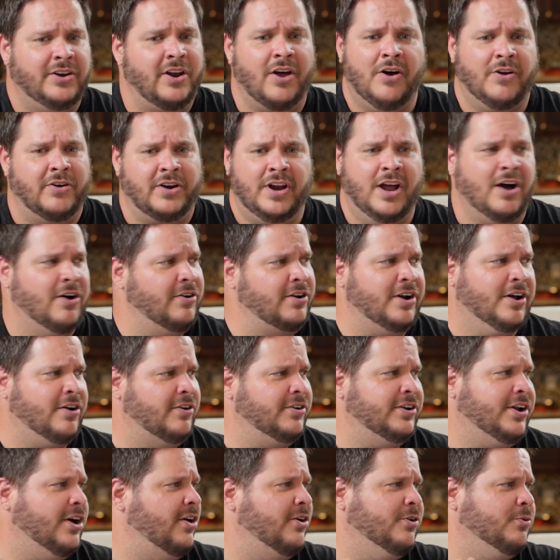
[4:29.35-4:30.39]
camera? No, no, no,
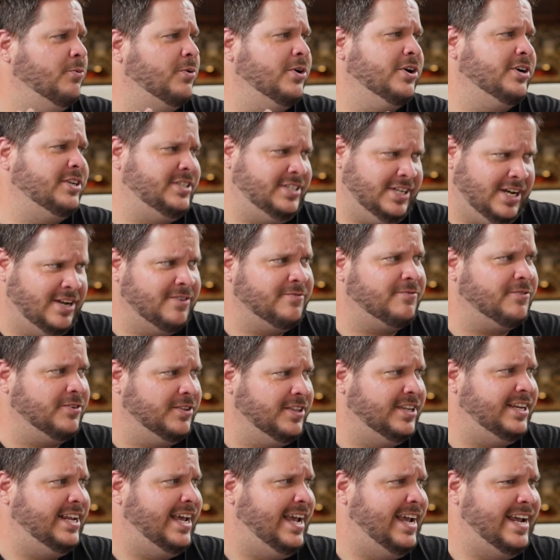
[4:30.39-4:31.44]
no. We're done for
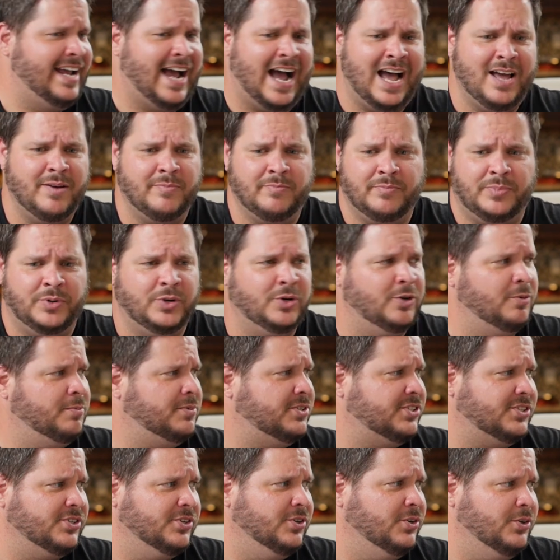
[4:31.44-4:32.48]
the day. I'm
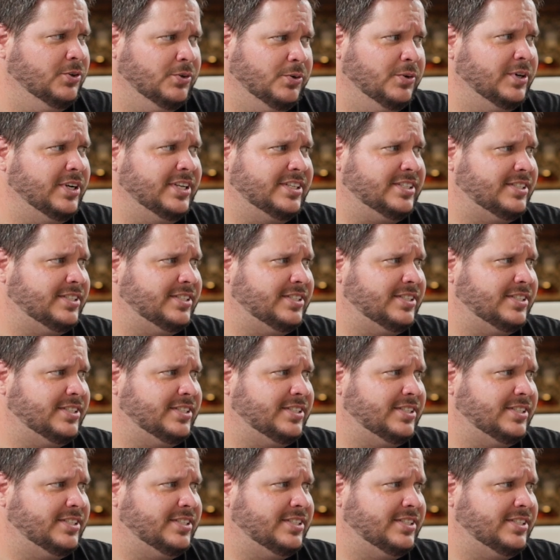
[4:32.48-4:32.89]
pooped, so